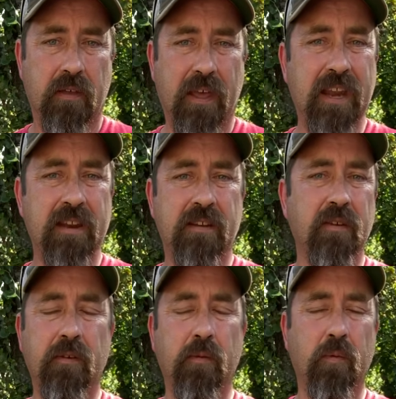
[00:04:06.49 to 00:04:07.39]
They didn't
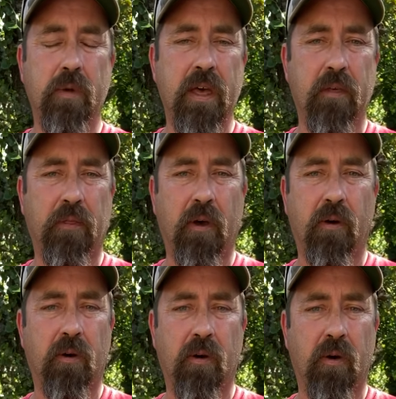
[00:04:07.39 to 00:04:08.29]
deal with
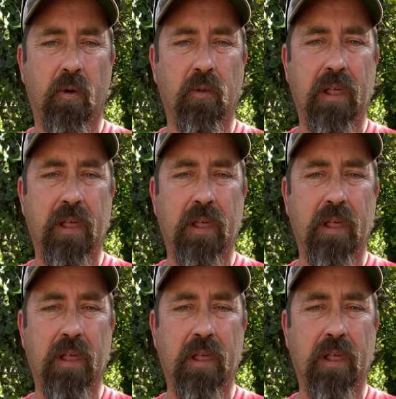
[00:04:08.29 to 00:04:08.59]
a whole